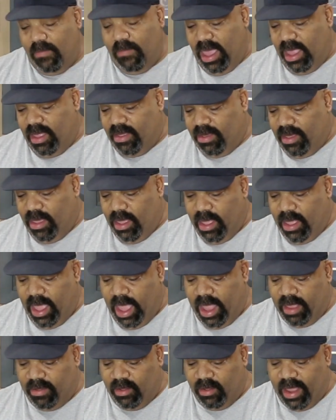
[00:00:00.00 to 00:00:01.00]
meats,
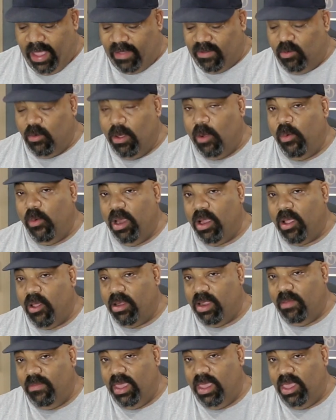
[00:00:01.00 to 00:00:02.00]
and so that's what we're going
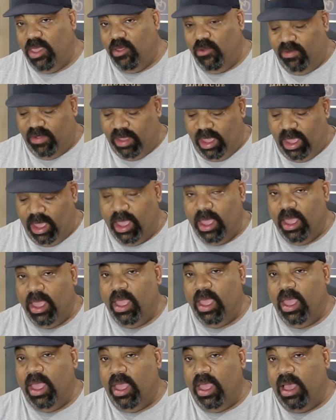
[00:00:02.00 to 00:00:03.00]
to be using
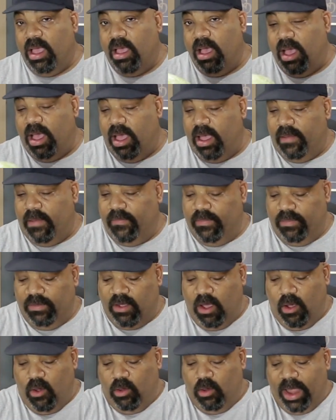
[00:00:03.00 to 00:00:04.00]
to
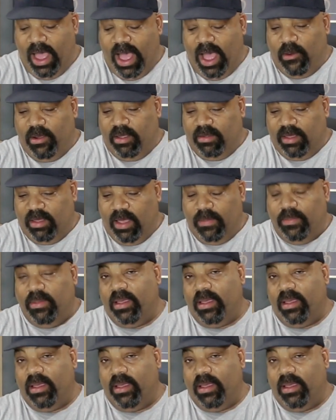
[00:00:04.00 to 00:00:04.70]
hold ours up.